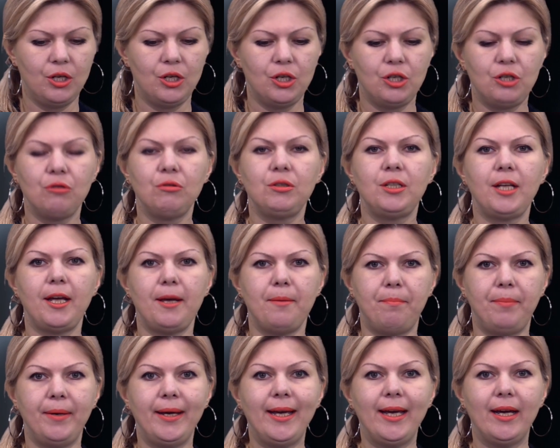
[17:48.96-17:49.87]
should
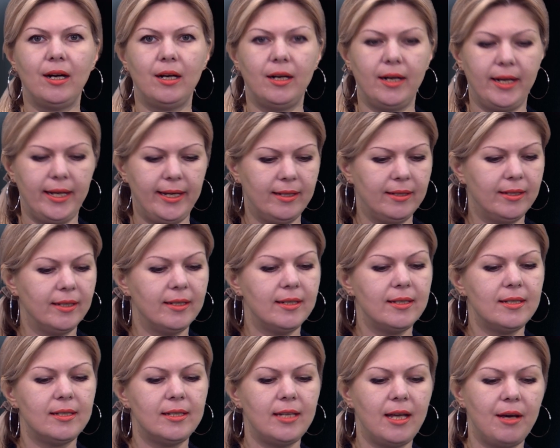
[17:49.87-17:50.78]
appear in
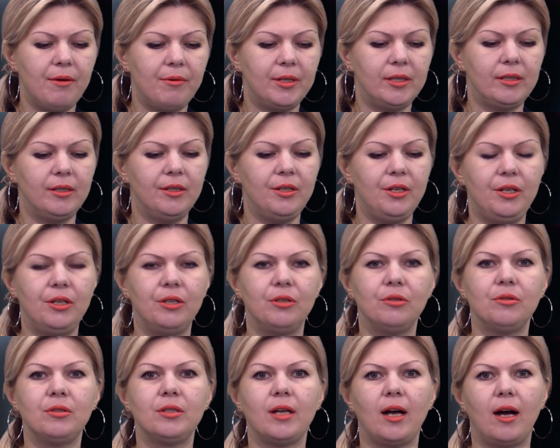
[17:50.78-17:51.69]
several
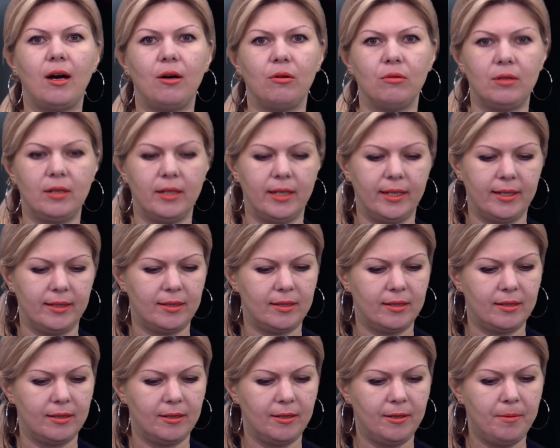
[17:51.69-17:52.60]
news
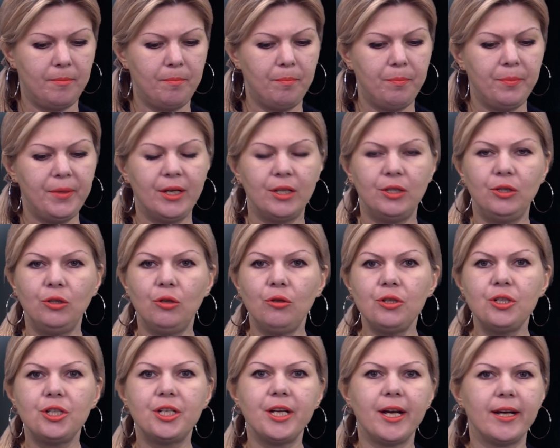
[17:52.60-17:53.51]
outlets,
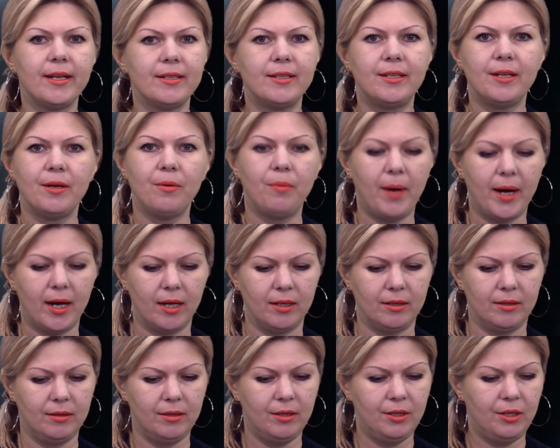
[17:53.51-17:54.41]
not just the
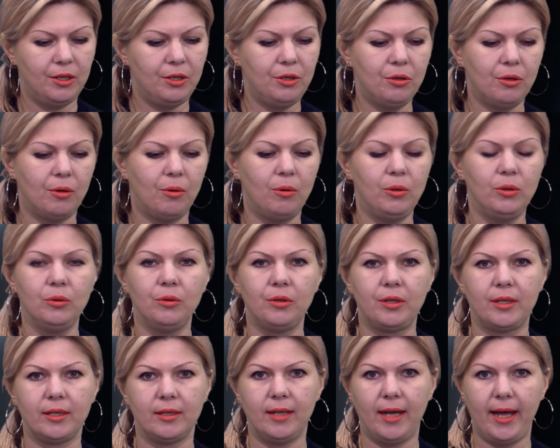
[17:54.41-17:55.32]
one you are
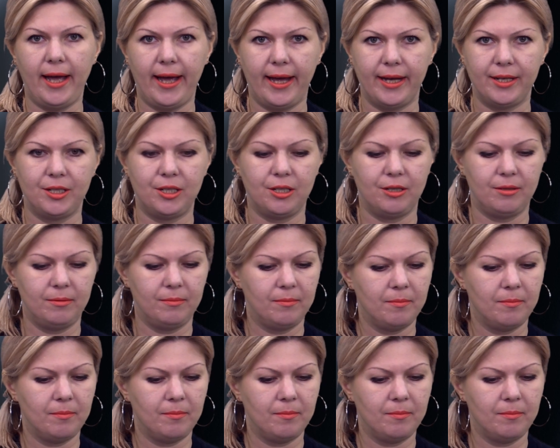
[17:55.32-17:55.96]
looking at.